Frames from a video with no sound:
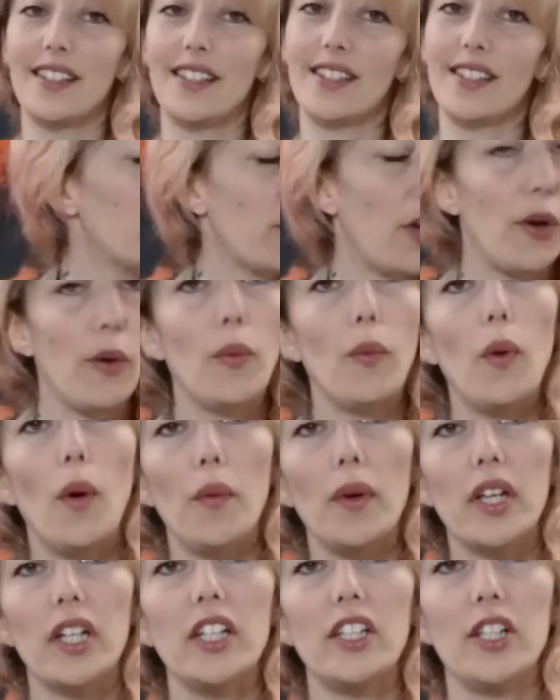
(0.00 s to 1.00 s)
So what
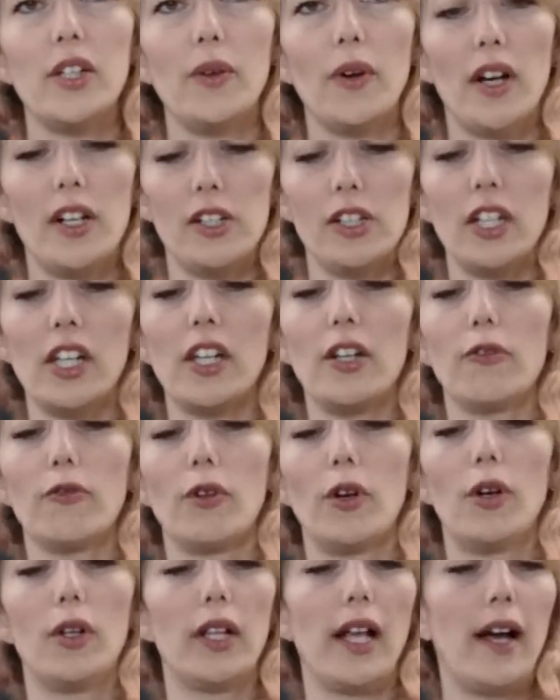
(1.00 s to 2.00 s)
we're going to do, we're actually going to
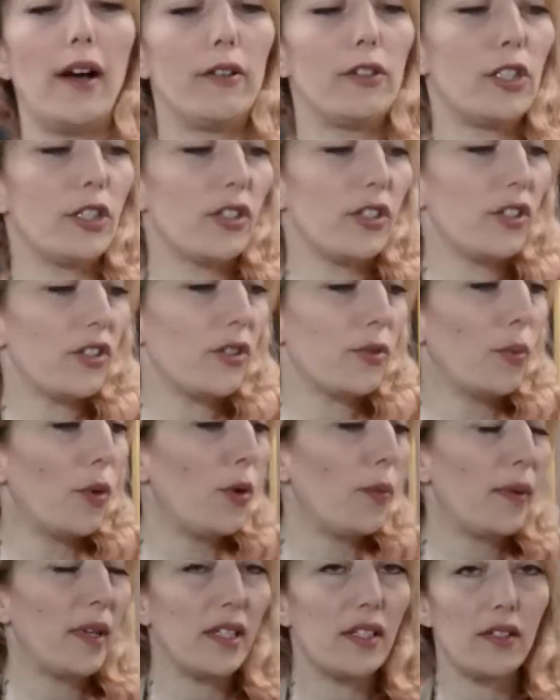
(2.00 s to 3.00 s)
roll out just a
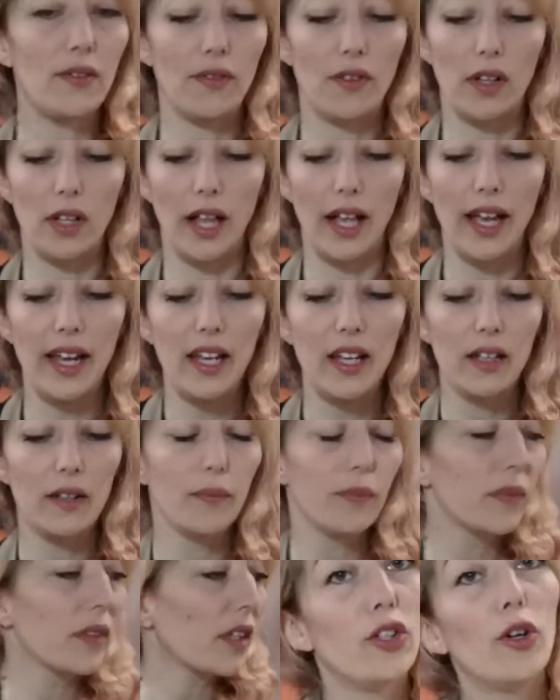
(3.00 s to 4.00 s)
small piece of clay.
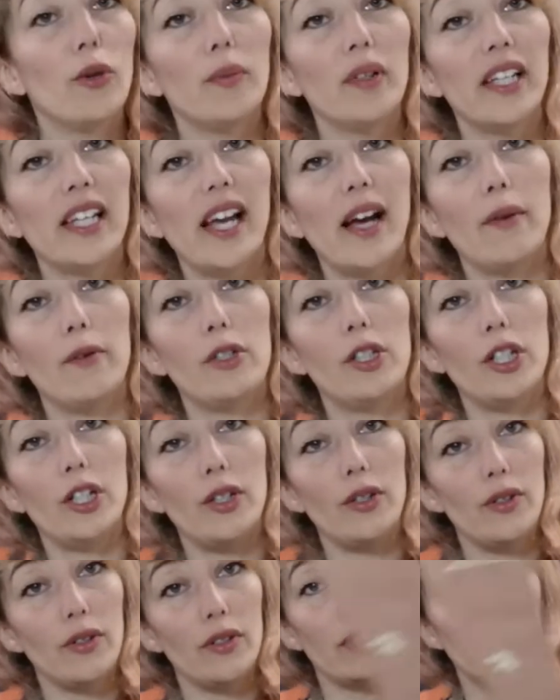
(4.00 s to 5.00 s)
Normally I would
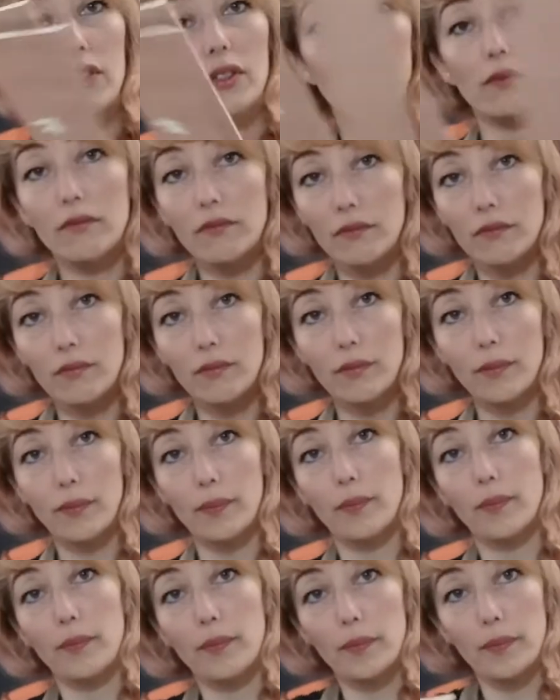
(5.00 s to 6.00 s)
use
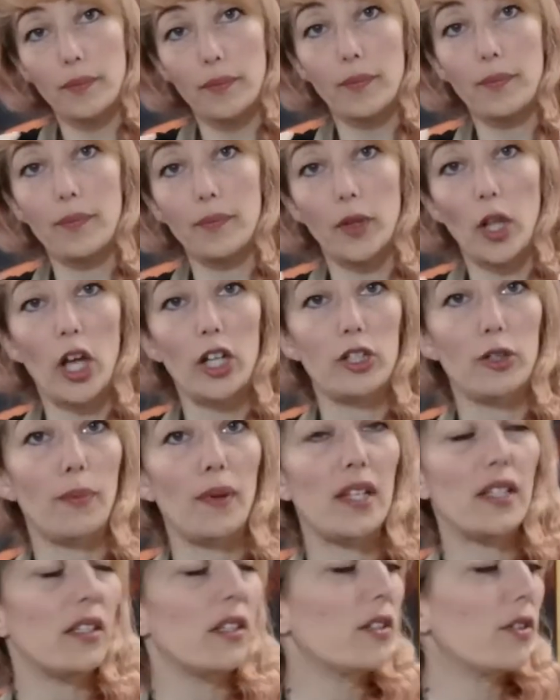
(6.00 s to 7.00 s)
larger
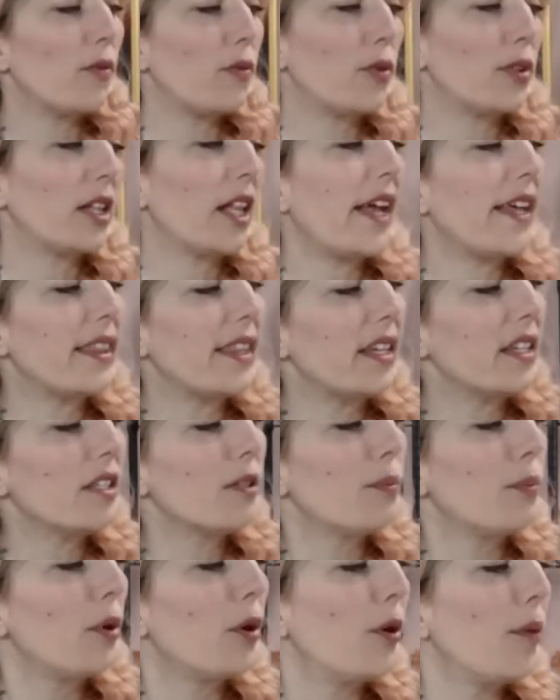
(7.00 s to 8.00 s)
pieces of wood like this,
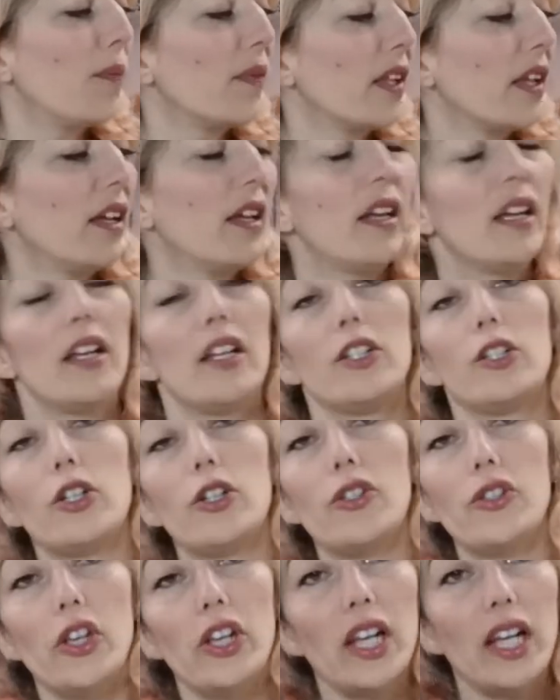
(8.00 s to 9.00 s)
but
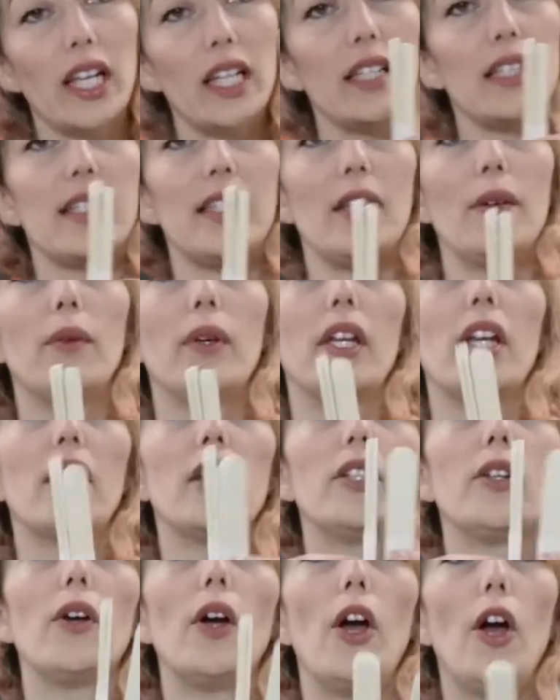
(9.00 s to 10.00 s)
just so you can see what you
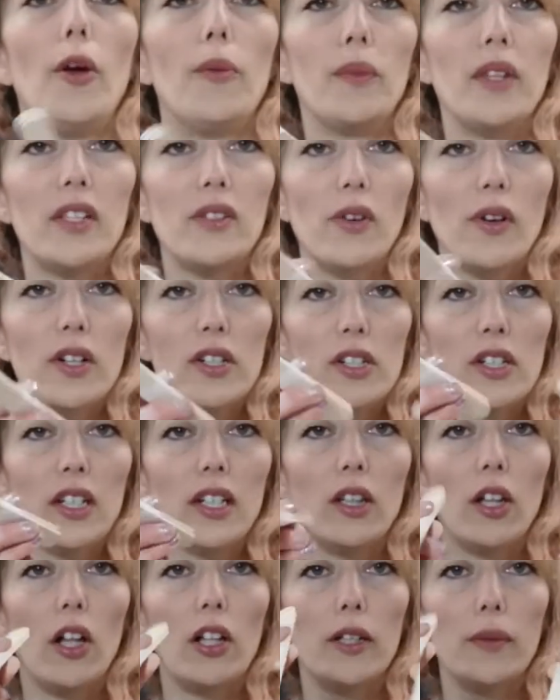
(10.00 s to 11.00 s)
can do at home, these are actually
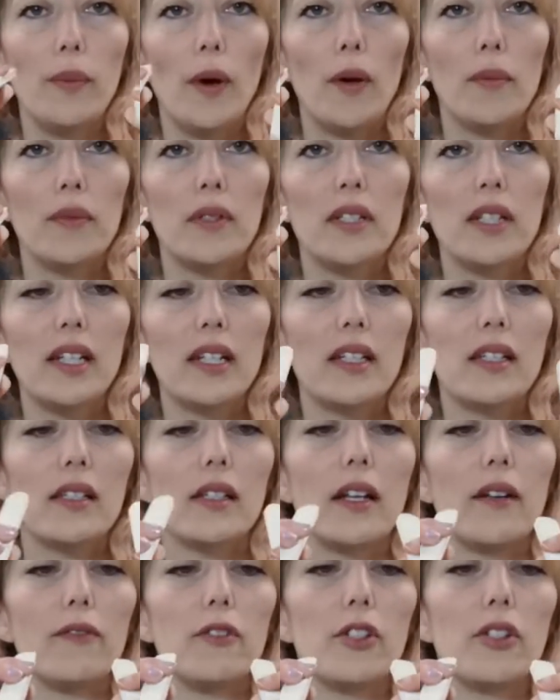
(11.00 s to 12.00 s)
lollipop sticks
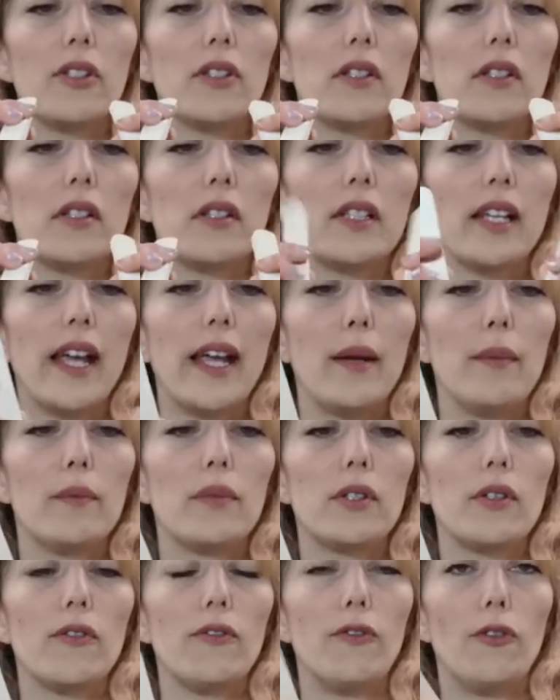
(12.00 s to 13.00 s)
and I've just
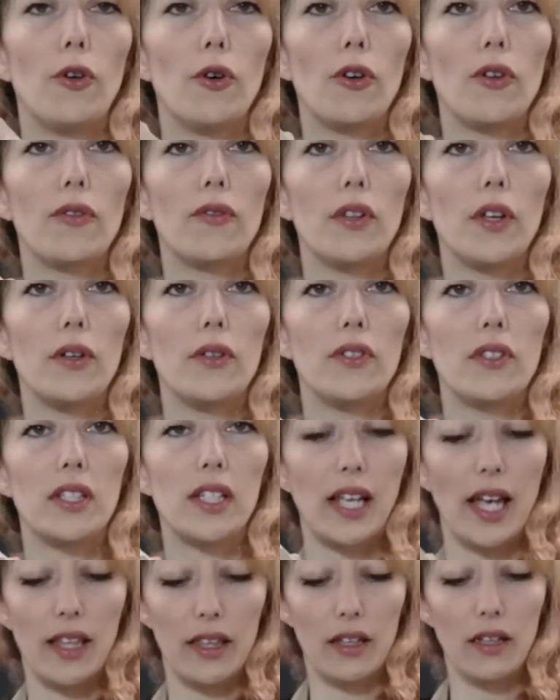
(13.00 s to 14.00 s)
taped 4 of those
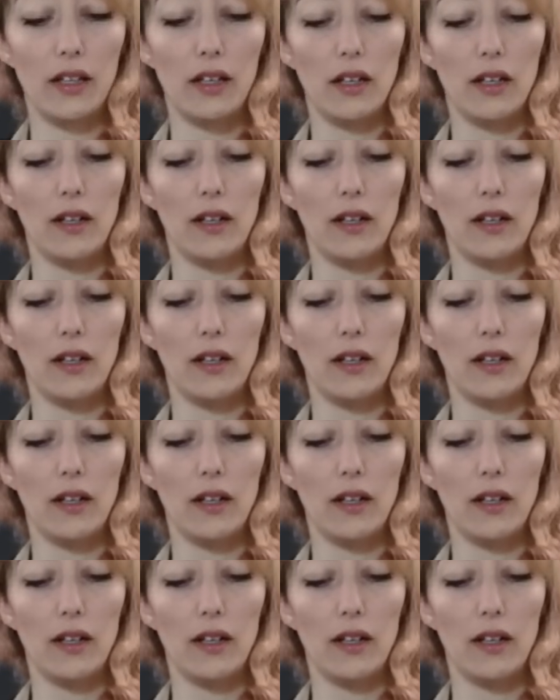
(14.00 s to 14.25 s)
together.